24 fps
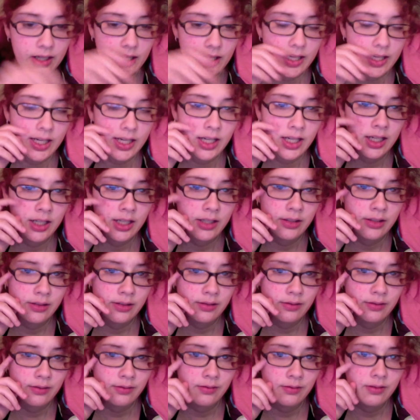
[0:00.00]

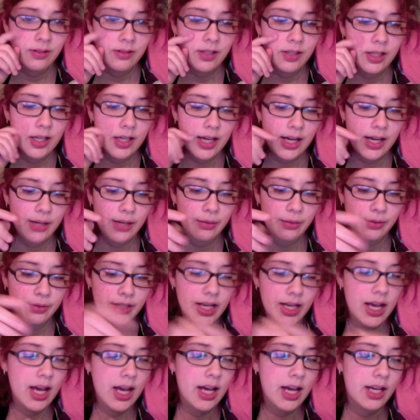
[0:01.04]
And I only
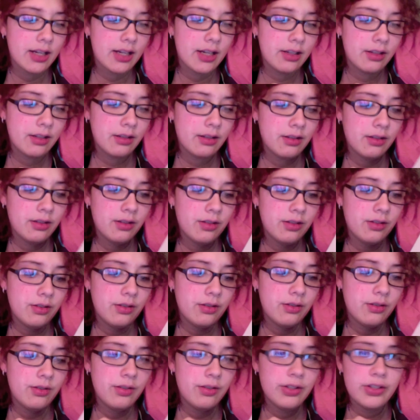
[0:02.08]
had
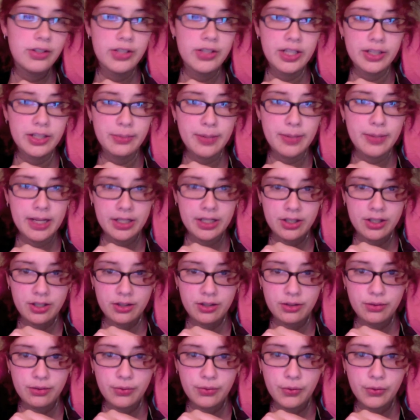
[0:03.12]
6
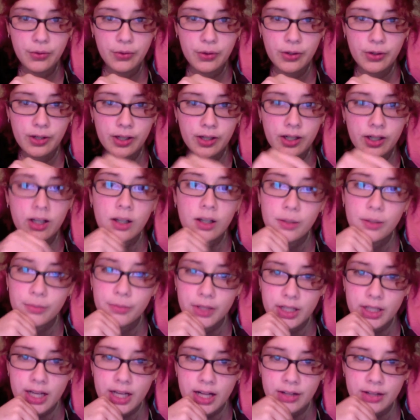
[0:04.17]
pages for the
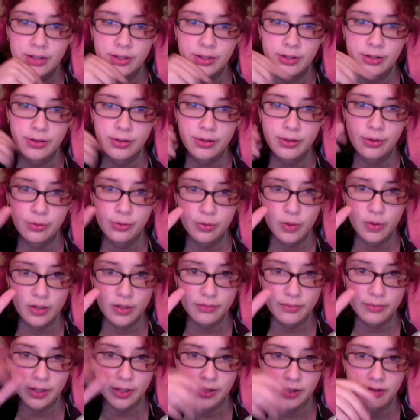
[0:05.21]
calendar, so 12
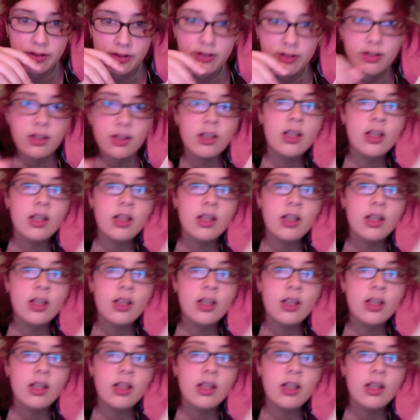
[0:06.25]
months,